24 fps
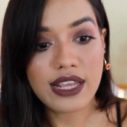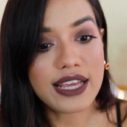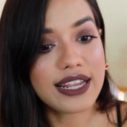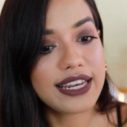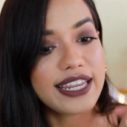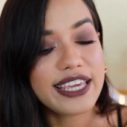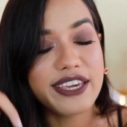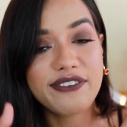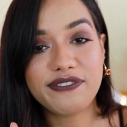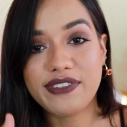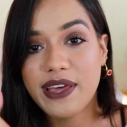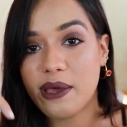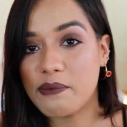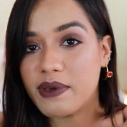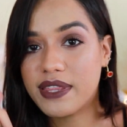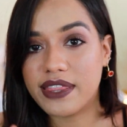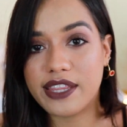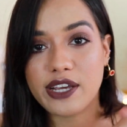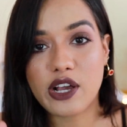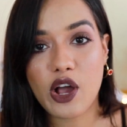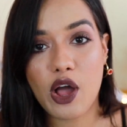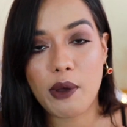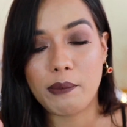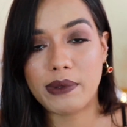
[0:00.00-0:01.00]
Leave them
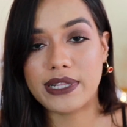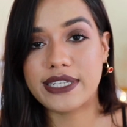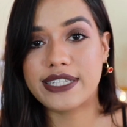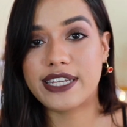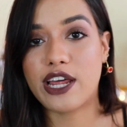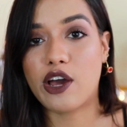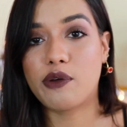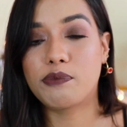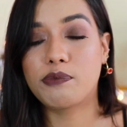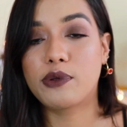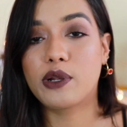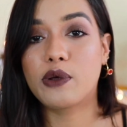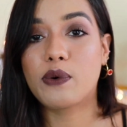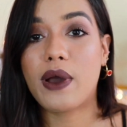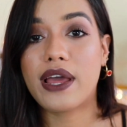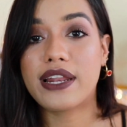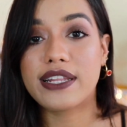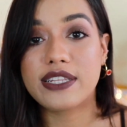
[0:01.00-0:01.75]
in the comments down below,